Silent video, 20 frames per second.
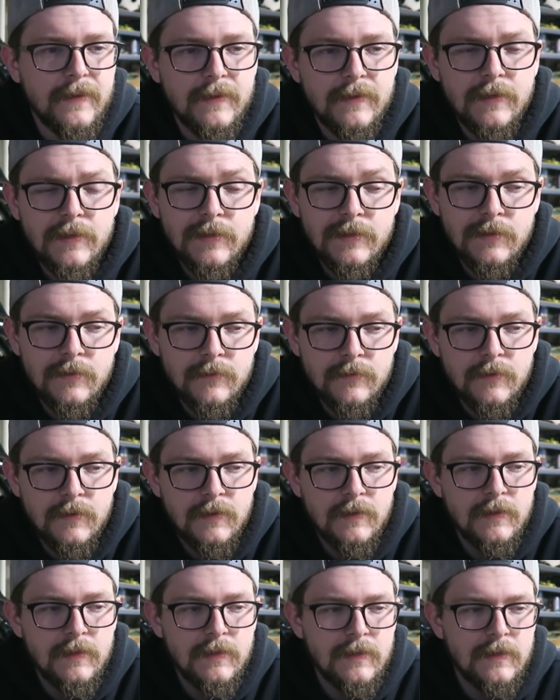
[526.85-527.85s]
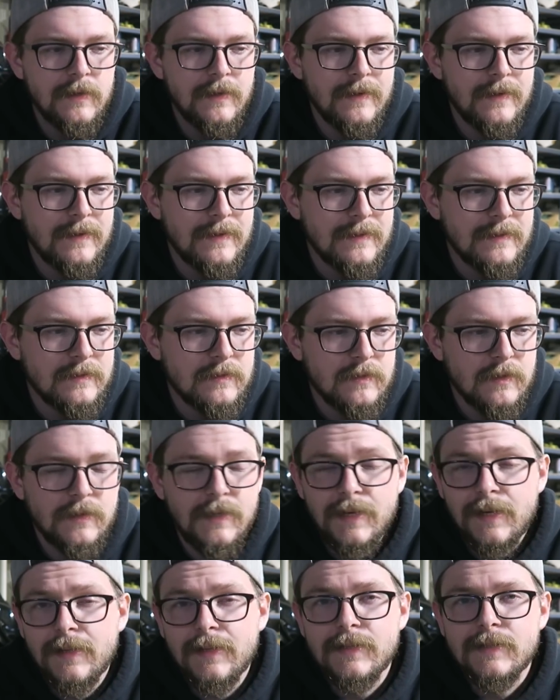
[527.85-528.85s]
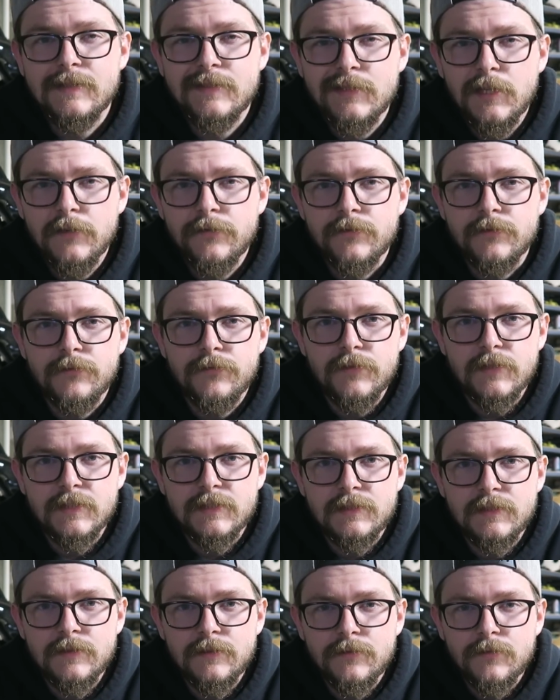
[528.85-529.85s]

And a lot of that's self-inflicted,